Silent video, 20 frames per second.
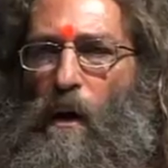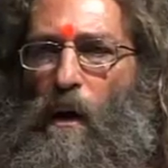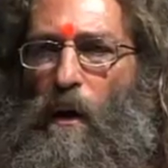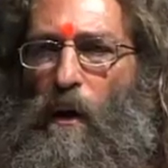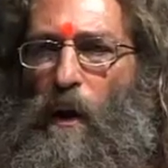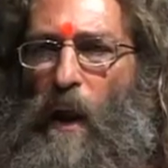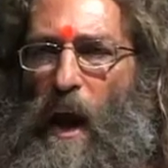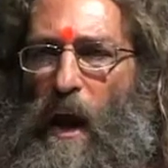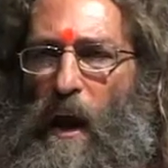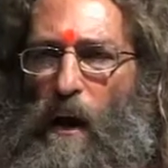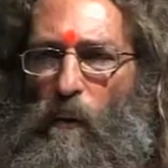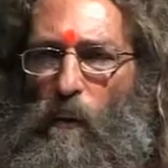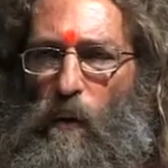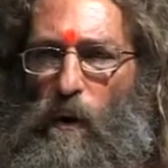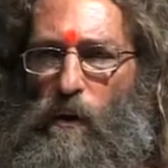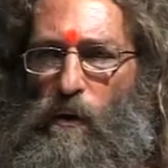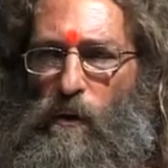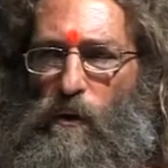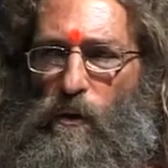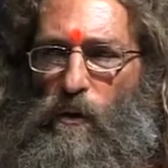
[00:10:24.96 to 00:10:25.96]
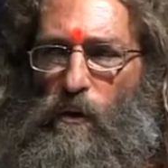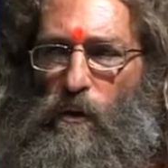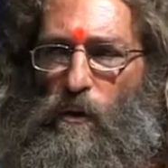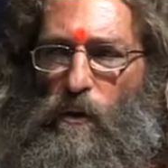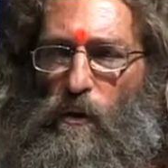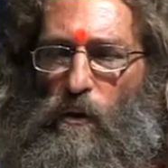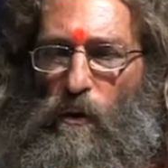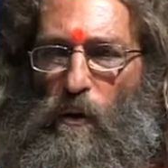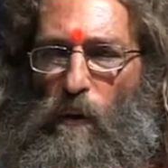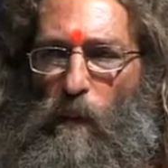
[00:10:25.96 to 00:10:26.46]
Language
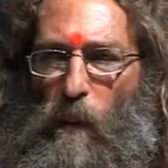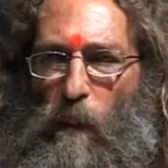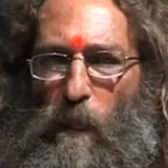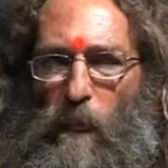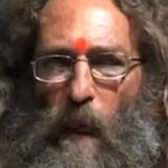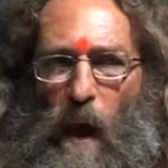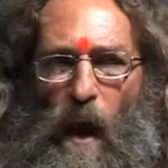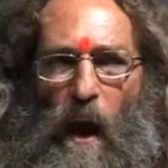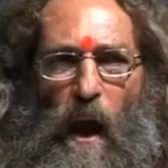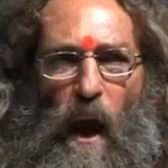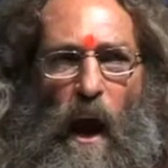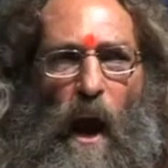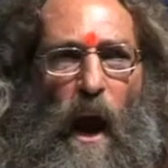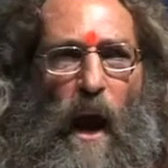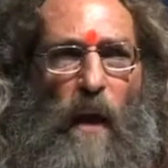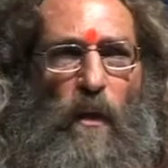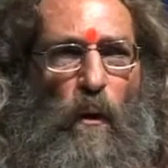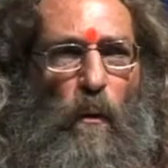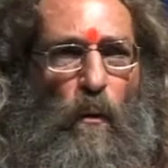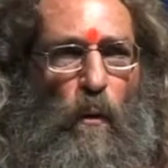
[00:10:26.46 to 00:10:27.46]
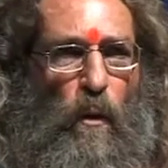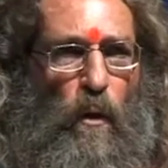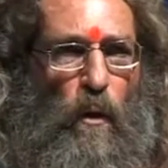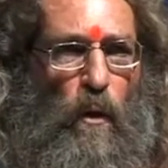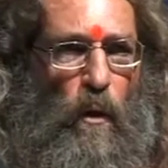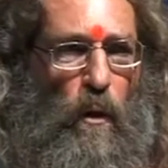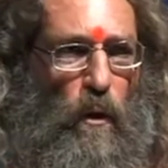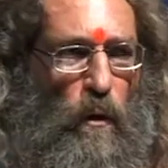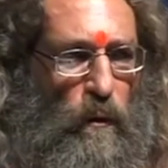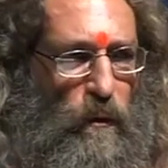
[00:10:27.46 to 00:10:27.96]
and the
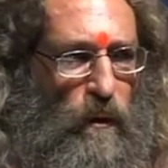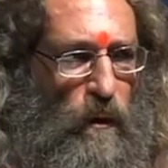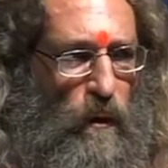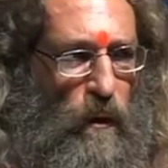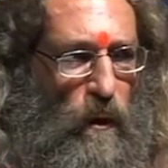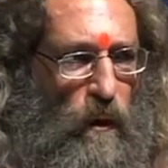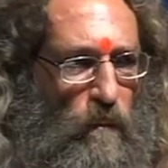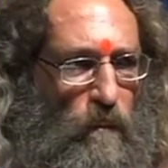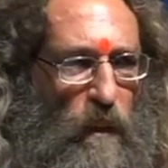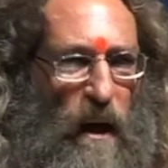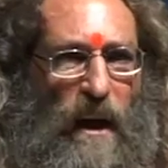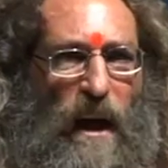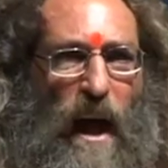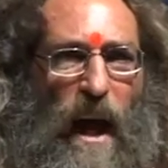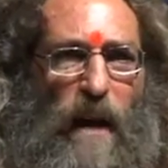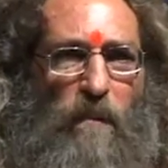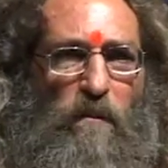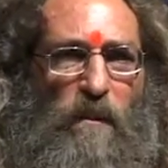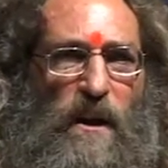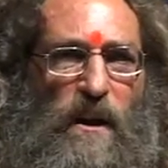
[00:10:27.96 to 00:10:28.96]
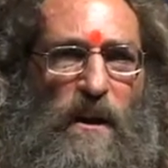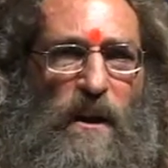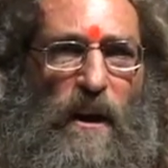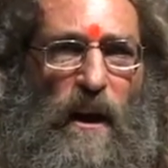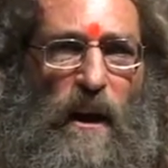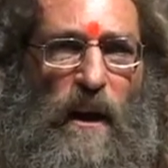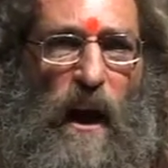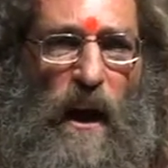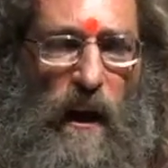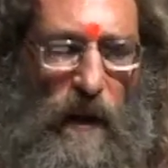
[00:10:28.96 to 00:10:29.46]
world became
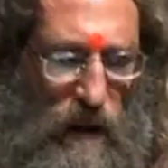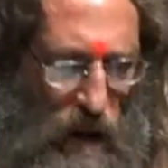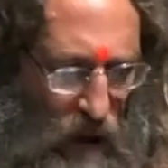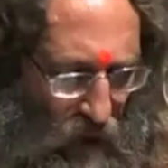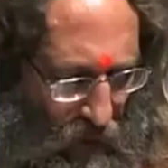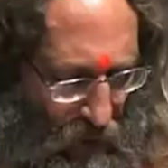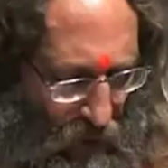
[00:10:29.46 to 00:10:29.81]
disconnected.